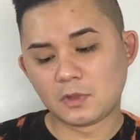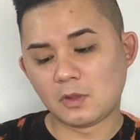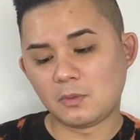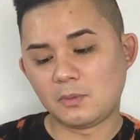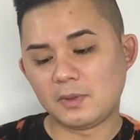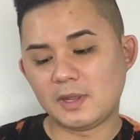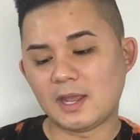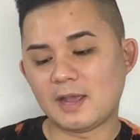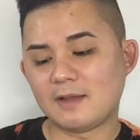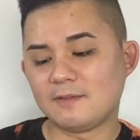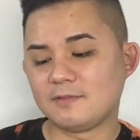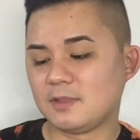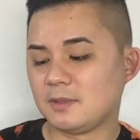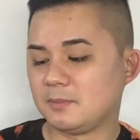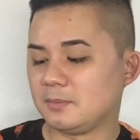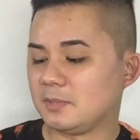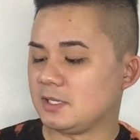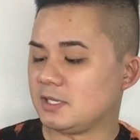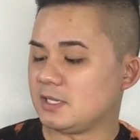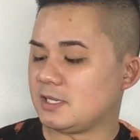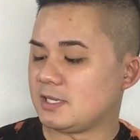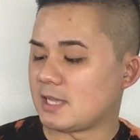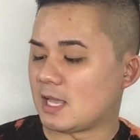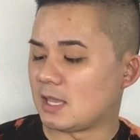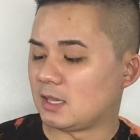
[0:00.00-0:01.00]
We have them
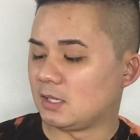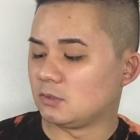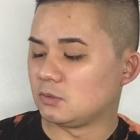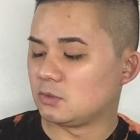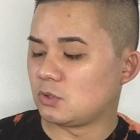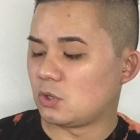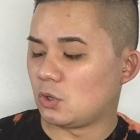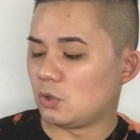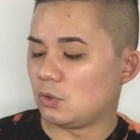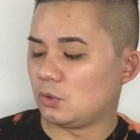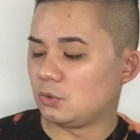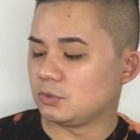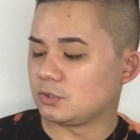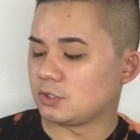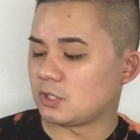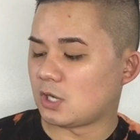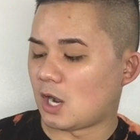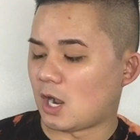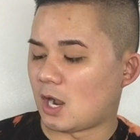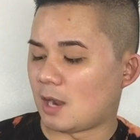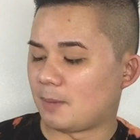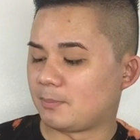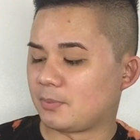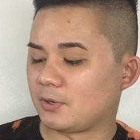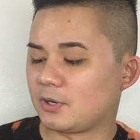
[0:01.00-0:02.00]
in yellow gold,
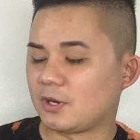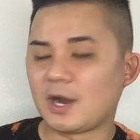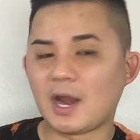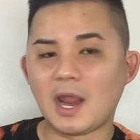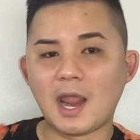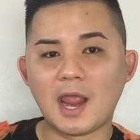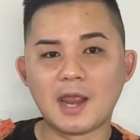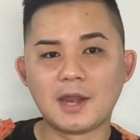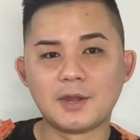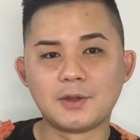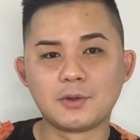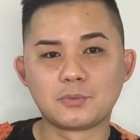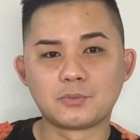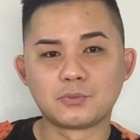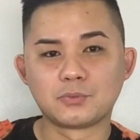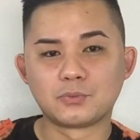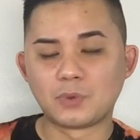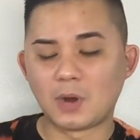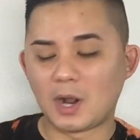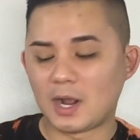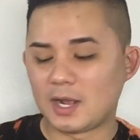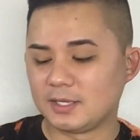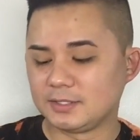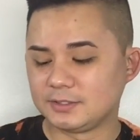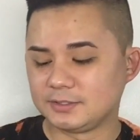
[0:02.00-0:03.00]
copper, and
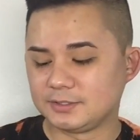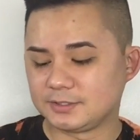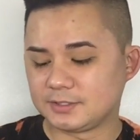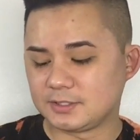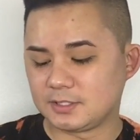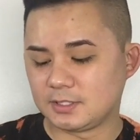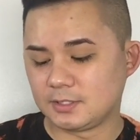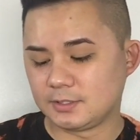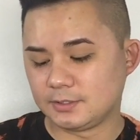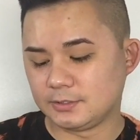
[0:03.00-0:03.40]
rust.